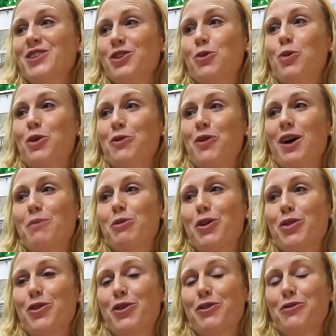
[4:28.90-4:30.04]
So I'm the
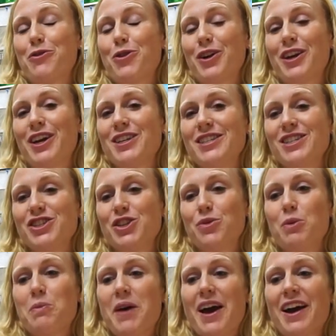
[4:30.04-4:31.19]
third of 4 kids, and she
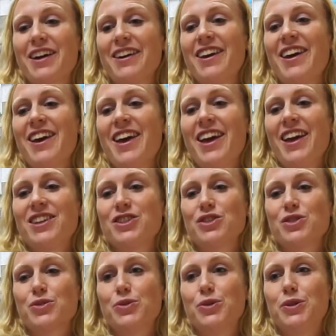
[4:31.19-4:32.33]
went back to
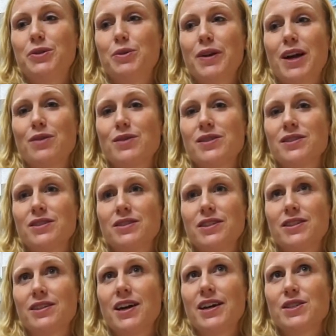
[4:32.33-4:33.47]
school when I was still
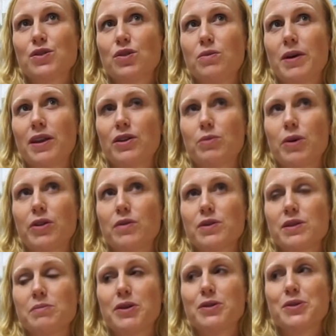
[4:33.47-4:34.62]
in high school. My little brother was
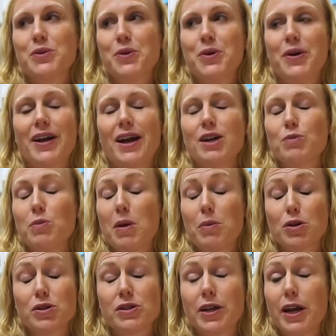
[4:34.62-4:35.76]
in middle school, and I remember
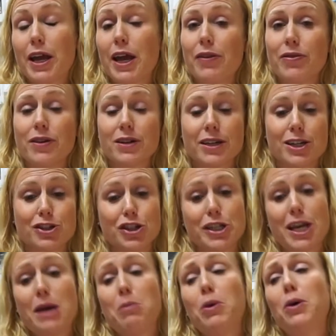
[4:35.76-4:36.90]
her studying at the kitchen
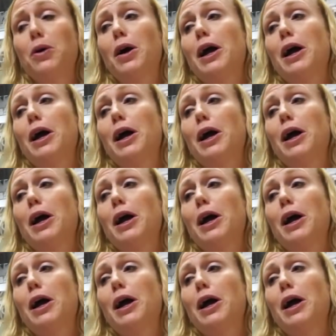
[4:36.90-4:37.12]
table.